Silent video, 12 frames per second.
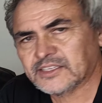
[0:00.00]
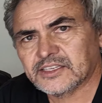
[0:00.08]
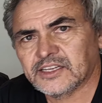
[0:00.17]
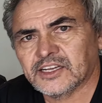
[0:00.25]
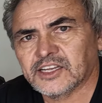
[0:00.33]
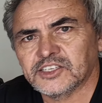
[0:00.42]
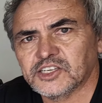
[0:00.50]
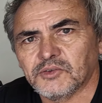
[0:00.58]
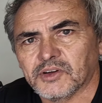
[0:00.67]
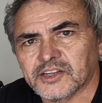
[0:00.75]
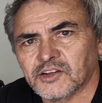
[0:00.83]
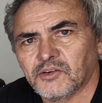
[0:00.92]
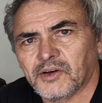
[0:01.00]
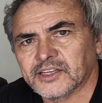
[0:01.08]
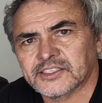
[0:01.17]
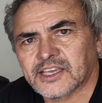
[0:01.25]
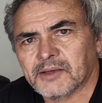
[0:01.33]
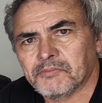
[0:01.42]
You can do it. You
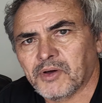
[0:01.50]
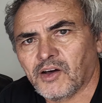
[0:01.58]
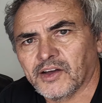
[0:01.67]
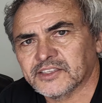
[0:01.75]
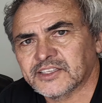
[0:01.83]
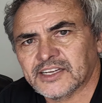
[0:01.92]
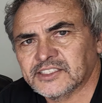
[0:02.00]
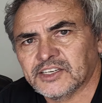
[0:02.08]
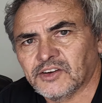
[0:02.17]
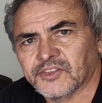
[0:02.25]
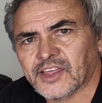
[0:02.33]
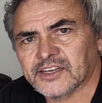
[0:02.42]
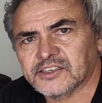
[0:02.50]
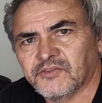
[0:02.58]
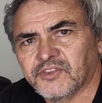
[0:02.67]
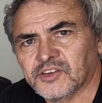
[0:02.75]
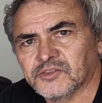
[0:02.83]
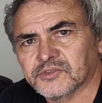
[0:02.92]
always get by. It's actually not that
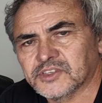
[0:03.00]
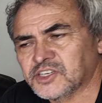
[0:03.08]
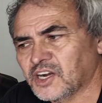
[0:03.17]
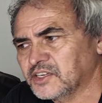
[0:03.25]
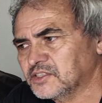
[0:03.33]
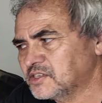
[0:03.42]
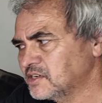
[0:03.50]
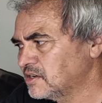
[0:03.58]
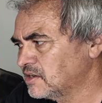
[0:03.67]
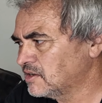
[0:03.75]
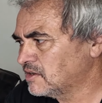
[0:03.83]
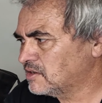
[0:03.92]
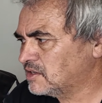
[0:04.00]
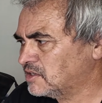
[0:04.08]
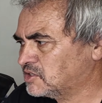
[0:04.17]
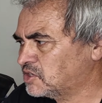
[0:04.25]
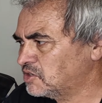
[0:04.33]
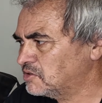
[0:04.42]
difficult to change your
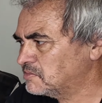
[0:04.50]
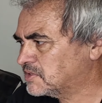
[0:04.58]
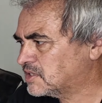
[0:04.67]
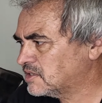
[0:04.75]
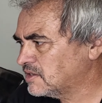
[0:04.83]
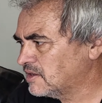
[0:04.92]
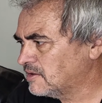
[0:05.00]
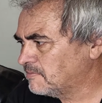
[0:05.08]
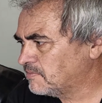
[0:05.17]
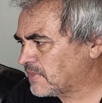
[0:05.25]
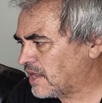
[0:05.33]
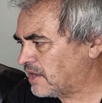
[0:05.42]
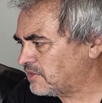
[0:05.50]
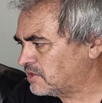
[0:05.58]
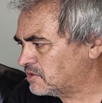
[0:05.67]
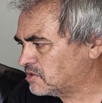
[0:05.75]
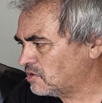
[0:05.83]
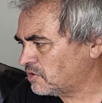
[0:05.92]
tubes out
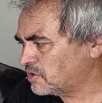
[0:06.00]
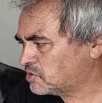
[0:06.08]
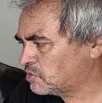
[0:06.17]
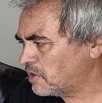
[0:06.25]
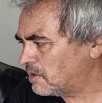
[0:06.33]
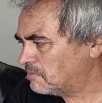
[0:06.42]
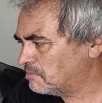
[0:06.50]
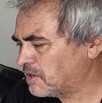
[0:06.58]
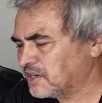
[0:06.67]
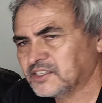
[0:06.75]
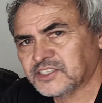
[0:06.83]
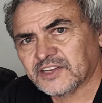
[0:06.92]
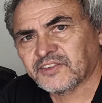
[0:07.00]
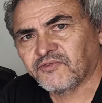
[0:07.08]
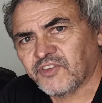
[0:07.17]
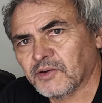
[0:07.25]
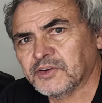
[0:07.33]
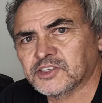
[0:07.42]
on a trip, but it's just
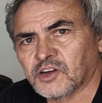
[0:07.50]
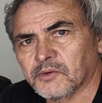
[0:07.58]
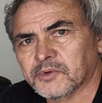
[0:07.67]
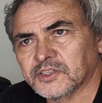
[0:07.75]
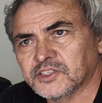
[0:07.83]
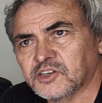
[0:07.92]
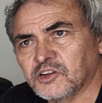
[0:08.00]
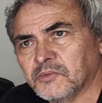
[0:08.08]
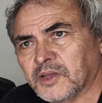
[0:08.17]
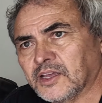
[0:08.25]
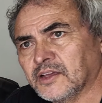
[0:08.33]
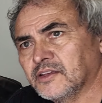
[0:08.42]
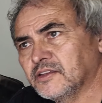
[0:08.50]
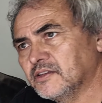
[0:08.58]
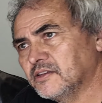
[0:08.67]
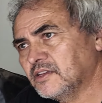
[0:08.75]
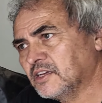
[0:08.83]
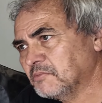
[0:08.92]
very time consuming.
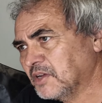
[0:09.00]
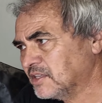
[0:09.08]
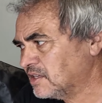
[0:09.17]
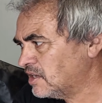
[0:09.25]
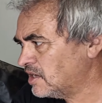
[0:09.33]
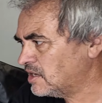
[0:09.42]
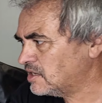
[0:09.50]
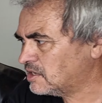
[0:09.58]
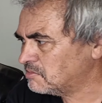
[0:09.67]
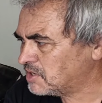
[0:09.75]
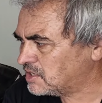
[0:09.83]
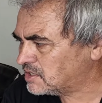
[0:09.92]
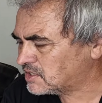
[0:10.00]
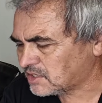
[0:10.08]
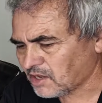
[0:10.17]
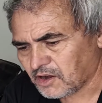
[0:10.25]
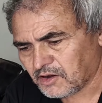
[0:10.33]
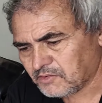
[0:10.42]
You can be in the heat, you can be in the
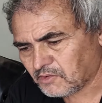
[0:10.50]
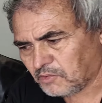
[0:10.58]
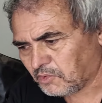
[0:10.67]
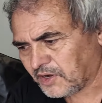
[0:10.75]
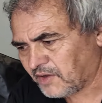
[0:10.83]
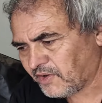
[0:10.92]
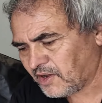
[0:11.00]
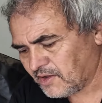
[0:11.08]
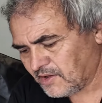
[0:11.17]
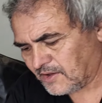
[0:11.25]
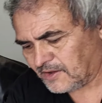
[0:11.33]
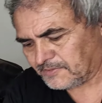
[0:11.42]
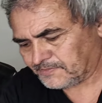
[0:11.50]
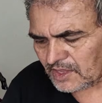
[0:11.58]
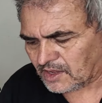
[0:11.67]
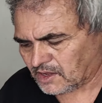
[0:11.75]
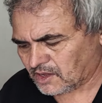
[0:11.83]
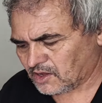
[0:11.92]
snow or whatever.
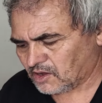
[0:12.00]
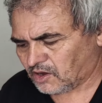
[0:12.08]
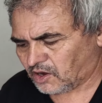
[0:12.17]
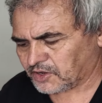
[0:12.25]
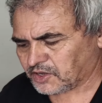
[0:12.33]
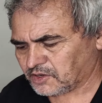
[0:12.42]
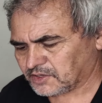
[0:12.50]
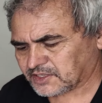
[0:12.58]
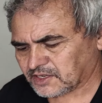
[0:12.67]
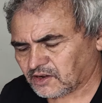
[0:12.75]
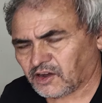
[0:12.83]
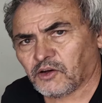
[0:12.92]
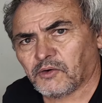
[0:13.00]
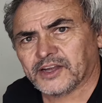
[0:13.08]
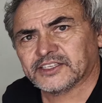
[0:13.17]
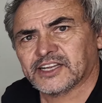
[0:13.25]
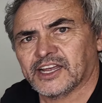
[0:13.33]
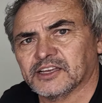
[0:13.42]
I
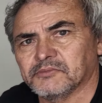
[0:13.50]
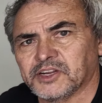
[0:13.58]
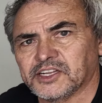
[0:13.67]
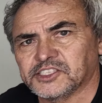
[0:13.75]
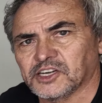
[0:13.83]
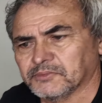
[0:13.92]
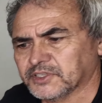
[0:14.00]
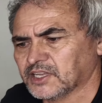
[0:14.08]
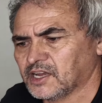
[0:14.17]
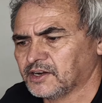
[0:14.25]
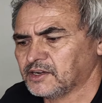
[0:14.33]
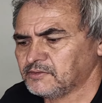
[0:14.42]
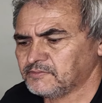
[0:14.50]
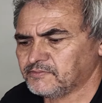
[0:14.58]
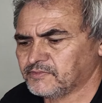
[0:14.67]
always take a mini jump starter.